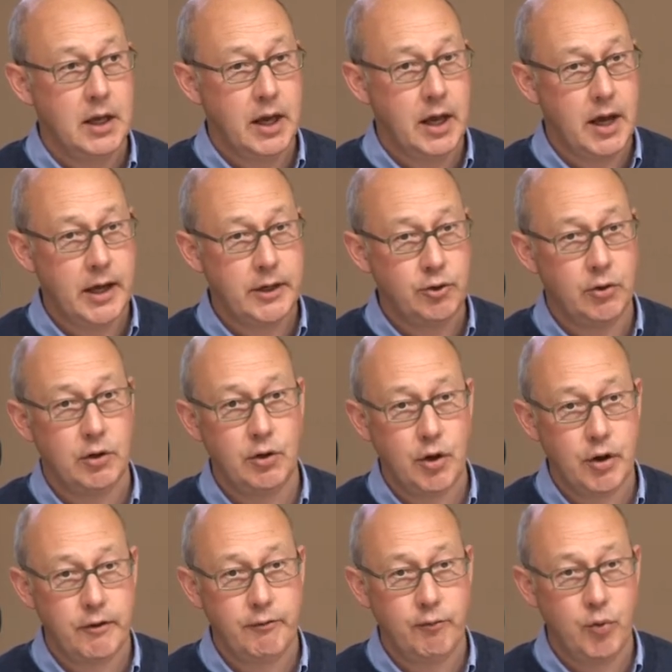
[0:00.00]
Uh, I do a
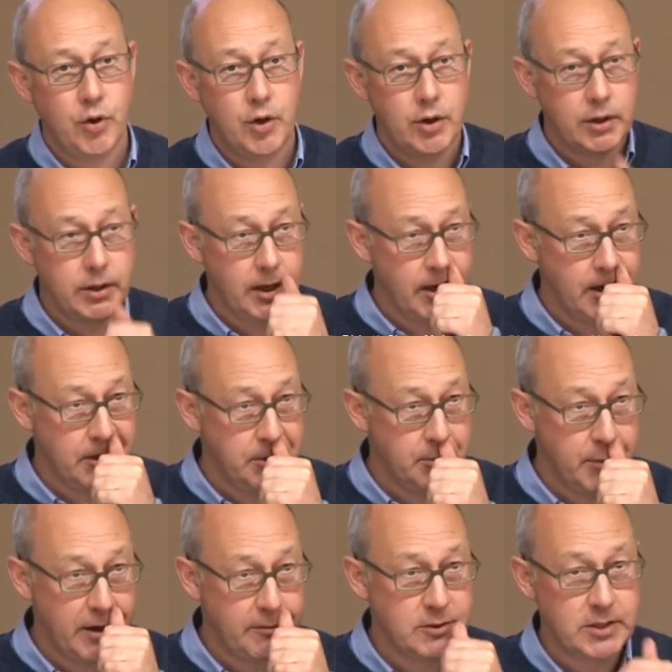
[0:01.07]
lot of work, uh, you
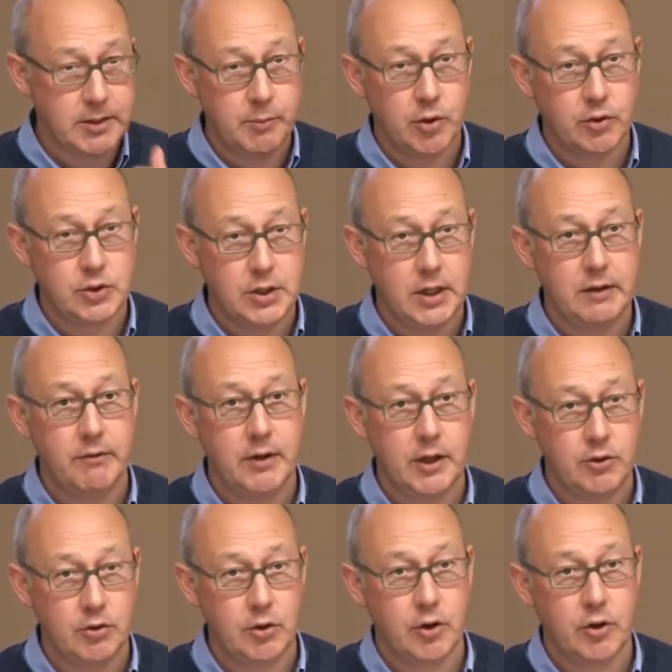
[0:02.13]
may have seen me on TV, I
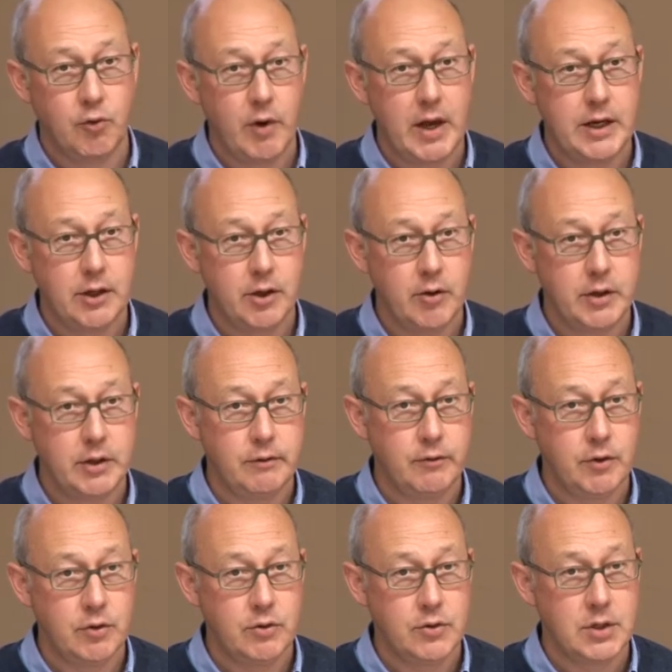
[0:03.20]
do a lot of radio
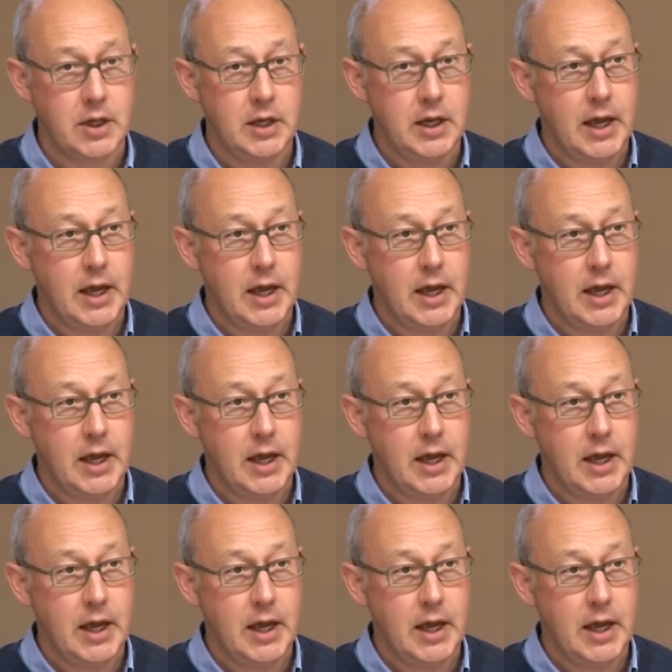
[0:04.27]
interviews,